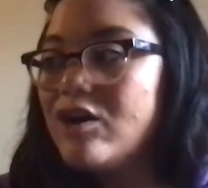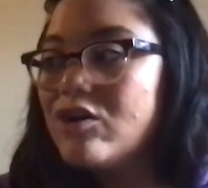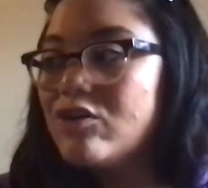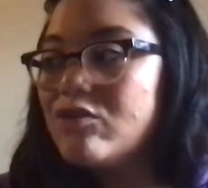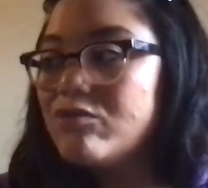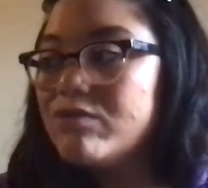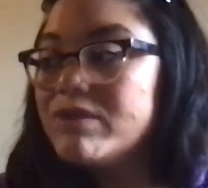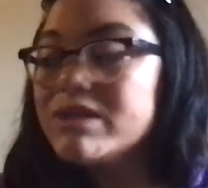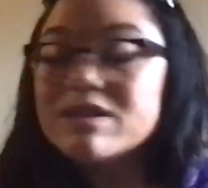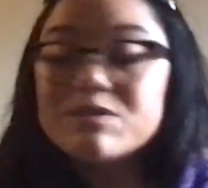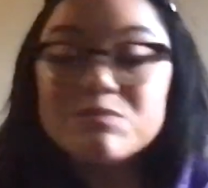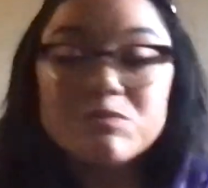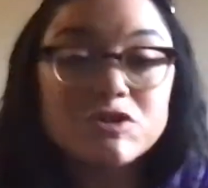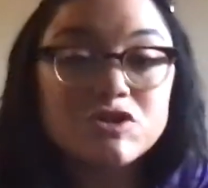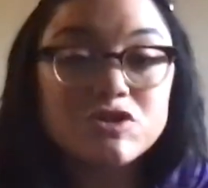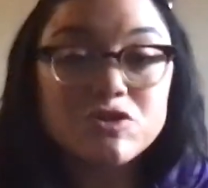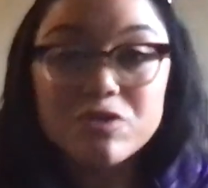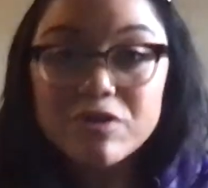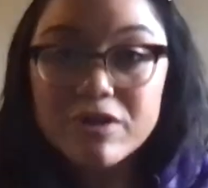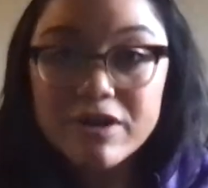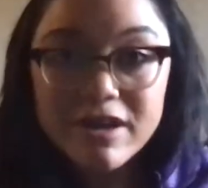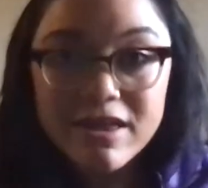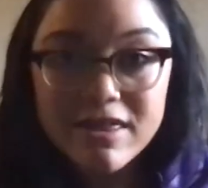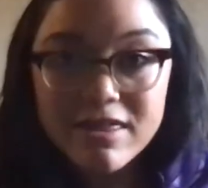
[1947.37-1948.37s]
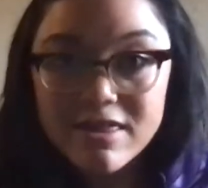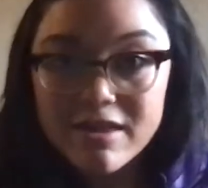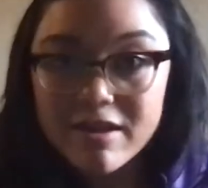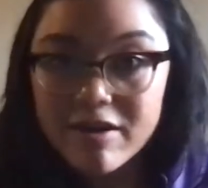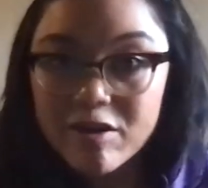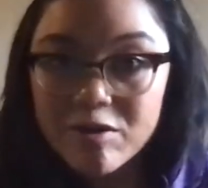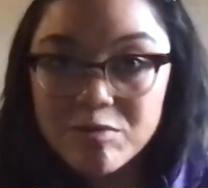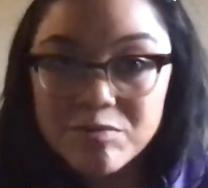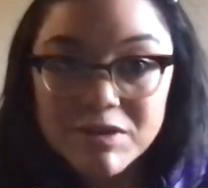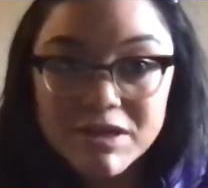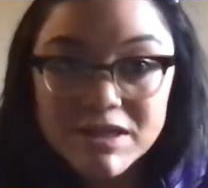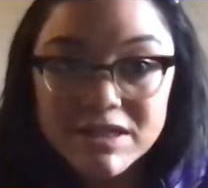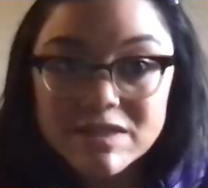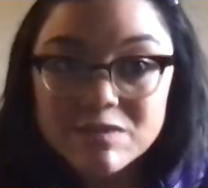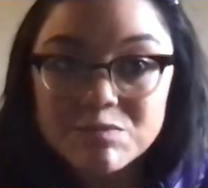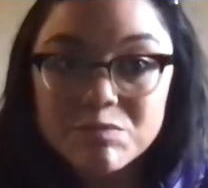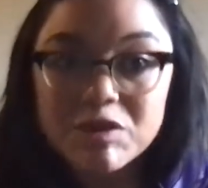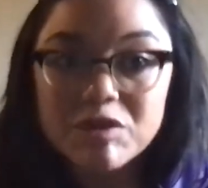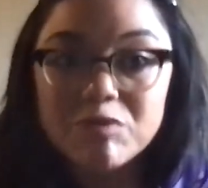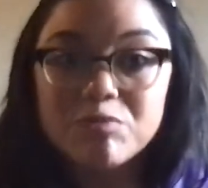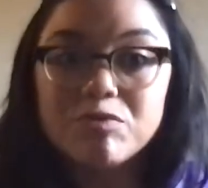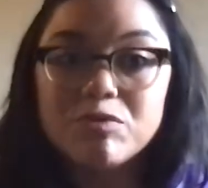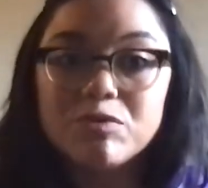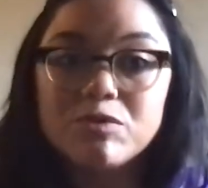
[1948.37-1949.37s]
respiratory therapists,
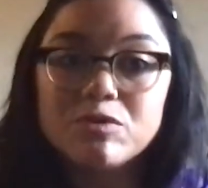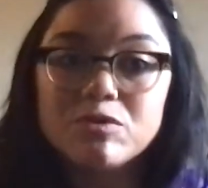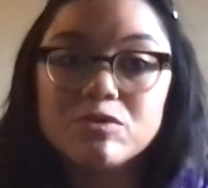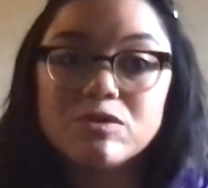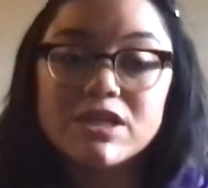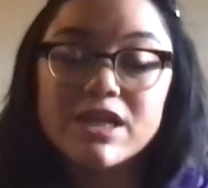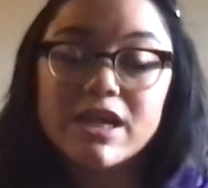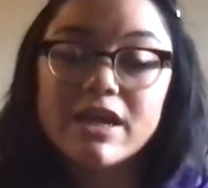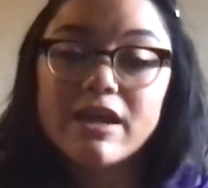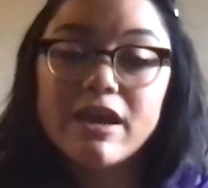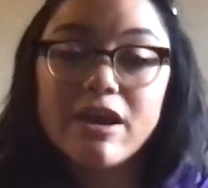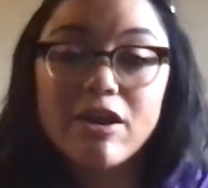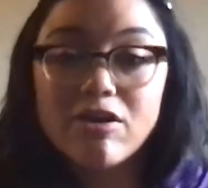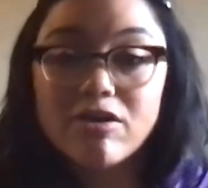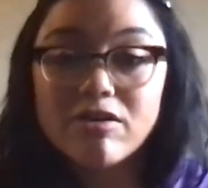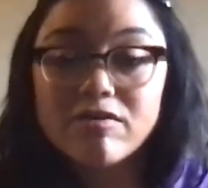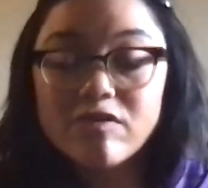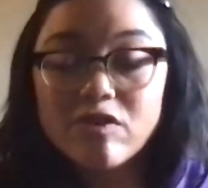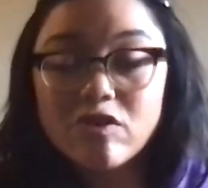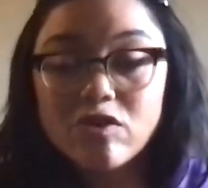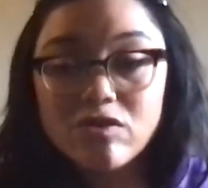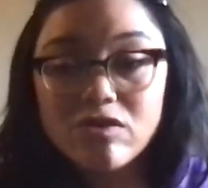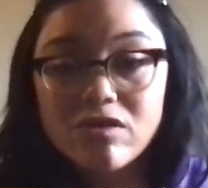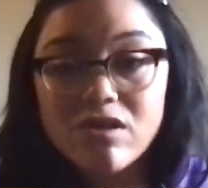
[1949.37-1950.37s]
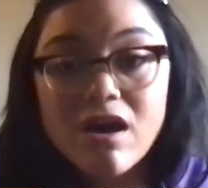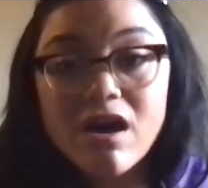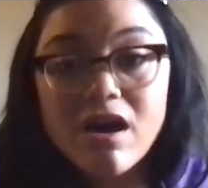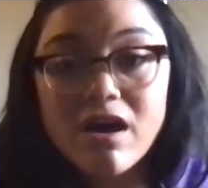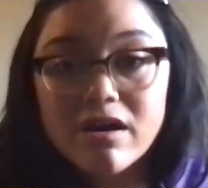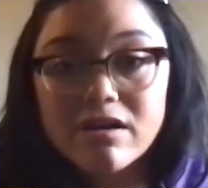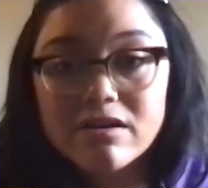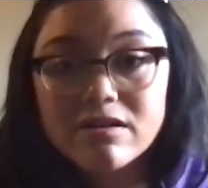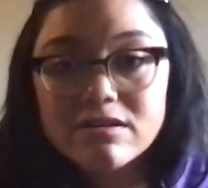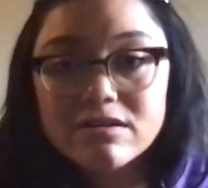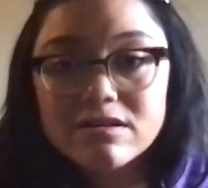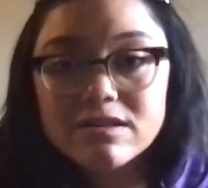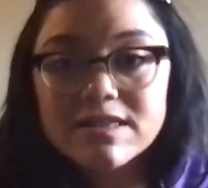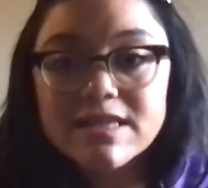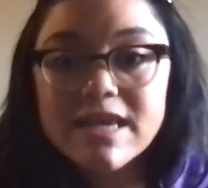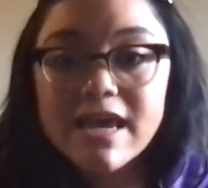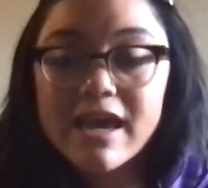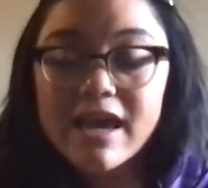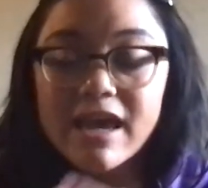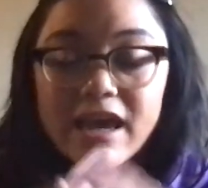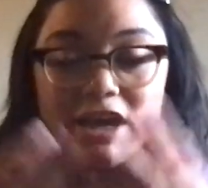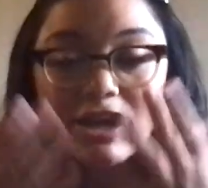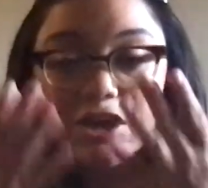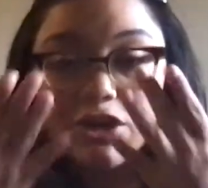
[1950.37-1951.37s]
people who take care of your lungs
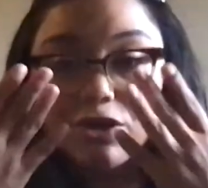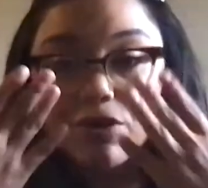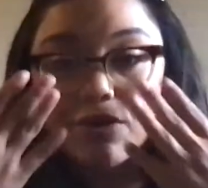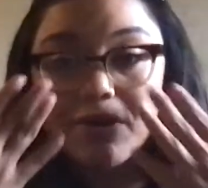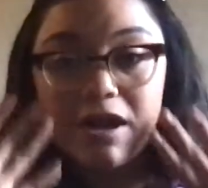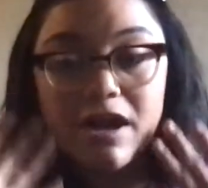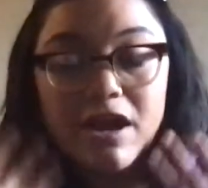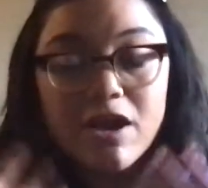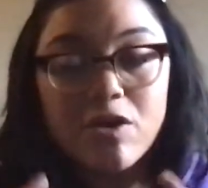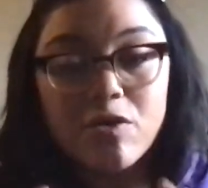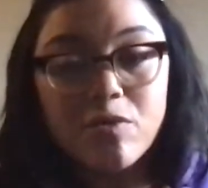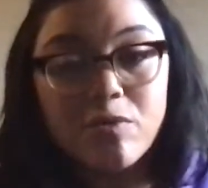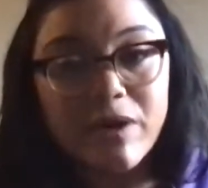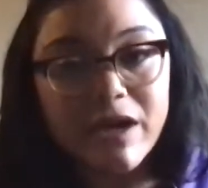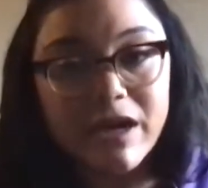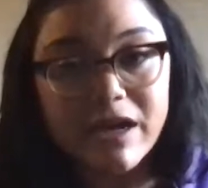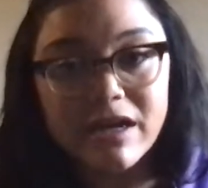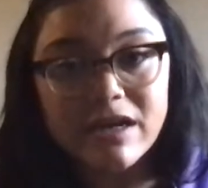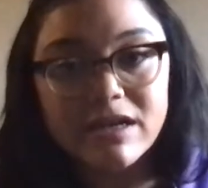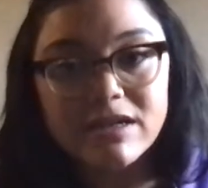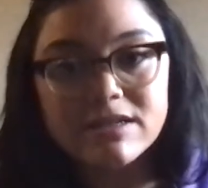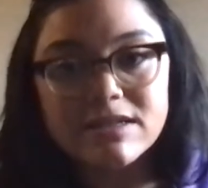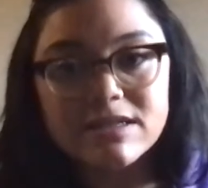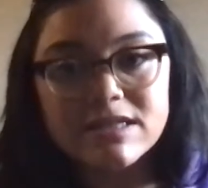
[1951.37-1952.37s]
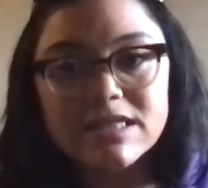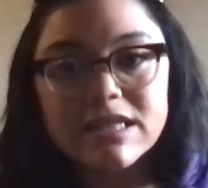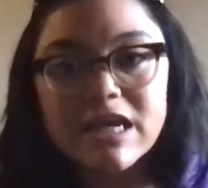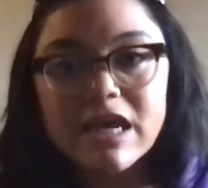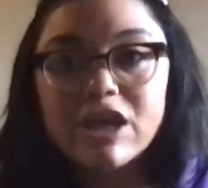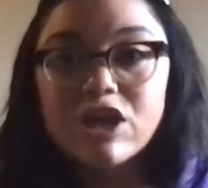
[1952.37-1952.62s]
and your airways.